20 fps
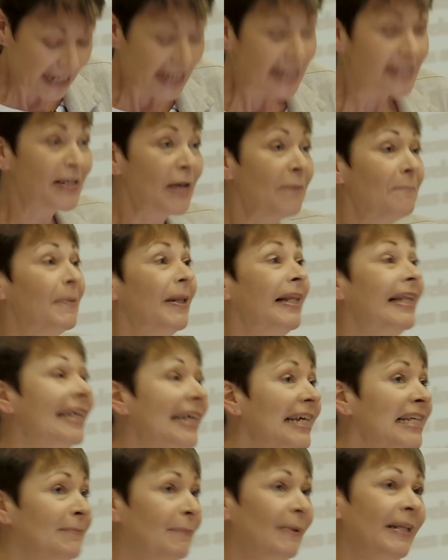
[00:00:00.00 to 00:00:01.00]
So
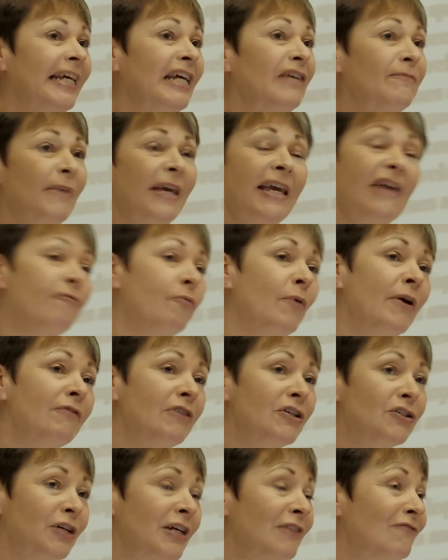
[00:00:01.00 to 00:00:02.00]
please believe me, if we
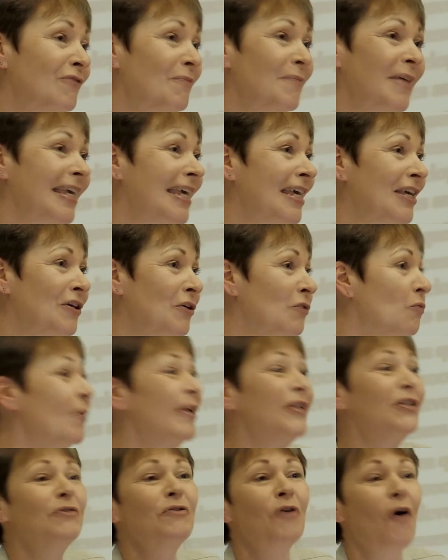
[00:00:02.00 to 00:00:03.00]
retreat from the EU,
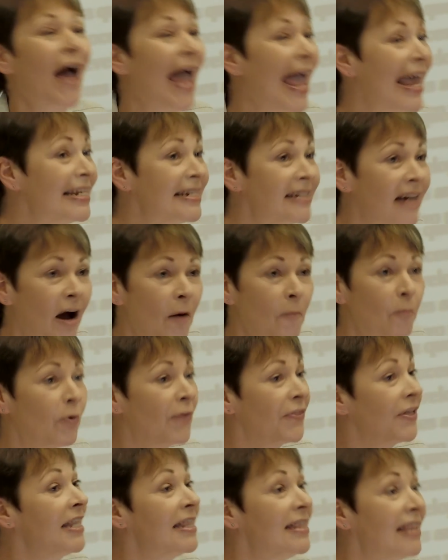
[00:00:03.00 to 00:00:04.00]
we do not end up
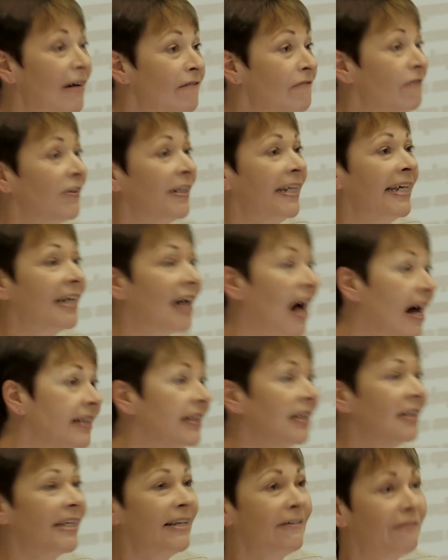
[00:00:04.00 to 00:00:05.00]
with a lovely,
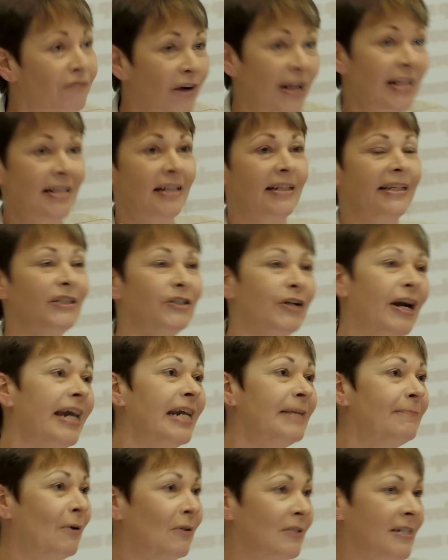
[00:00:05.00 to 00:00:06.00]
cuddly, friendly
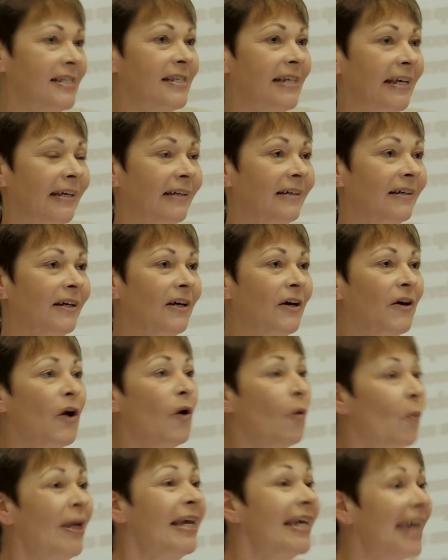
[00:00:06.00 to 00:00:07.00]
trade policy.
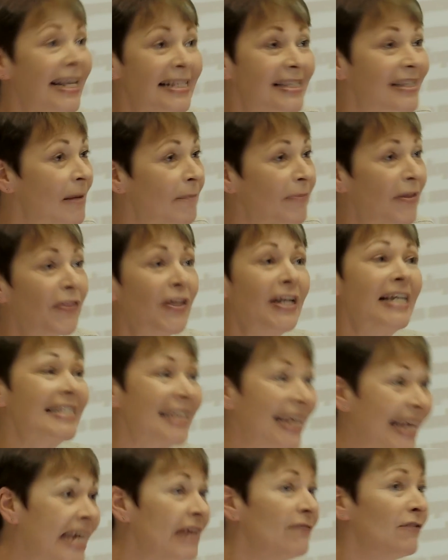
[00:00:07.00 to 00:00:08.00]
We get something that is
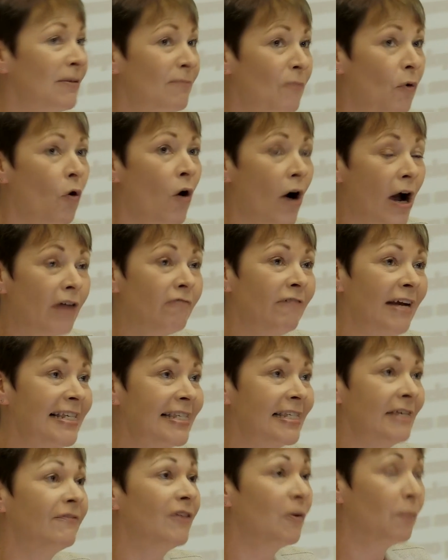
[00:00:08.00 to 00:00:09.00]
even more
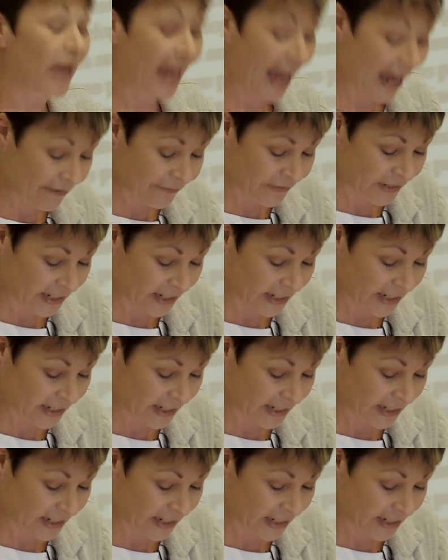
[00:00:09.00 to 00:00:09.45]
aggressive than we have